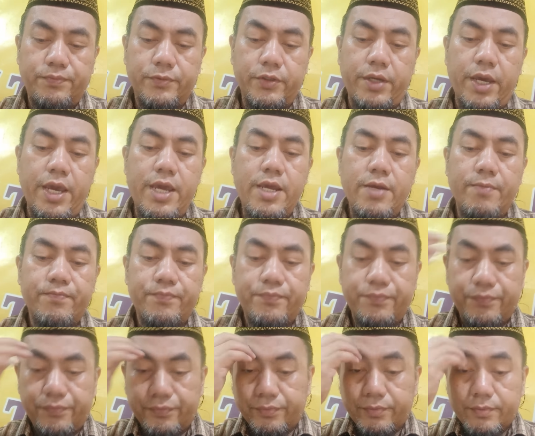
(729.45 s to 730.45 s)
Okay?
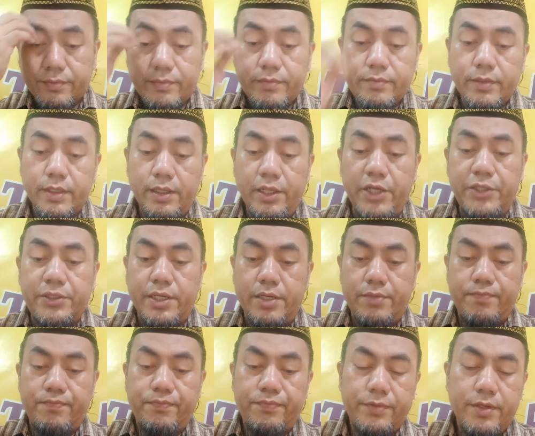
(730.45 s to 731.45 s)

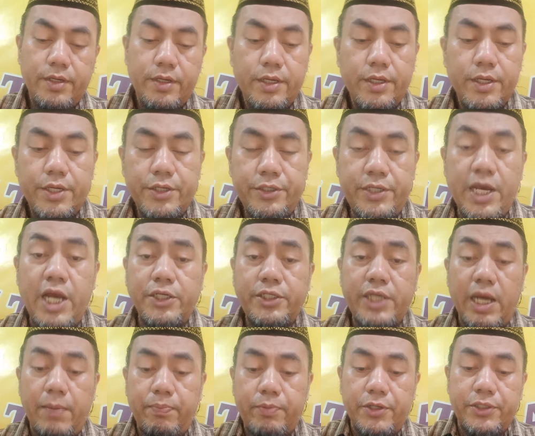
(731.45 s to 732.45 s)
Listen. John
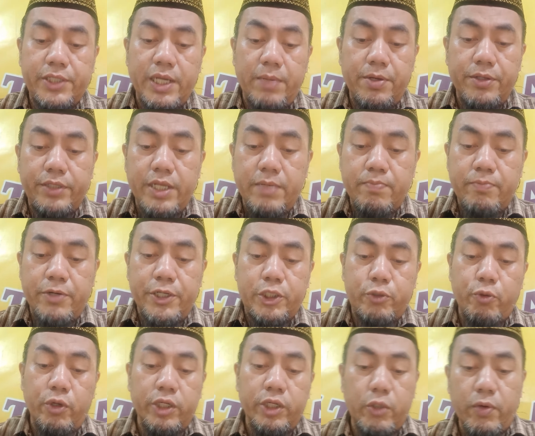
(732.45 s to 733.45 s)
chapter 17, verse
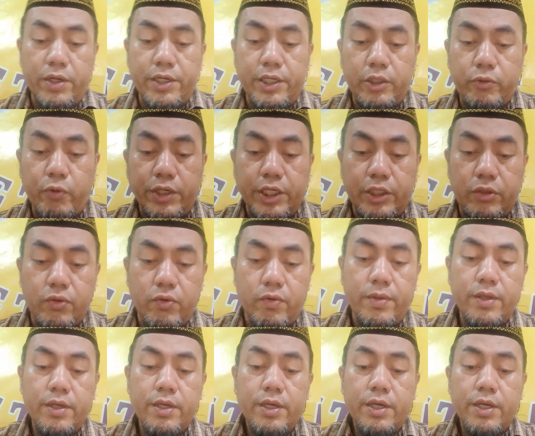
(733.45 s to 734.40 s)
21 and 22.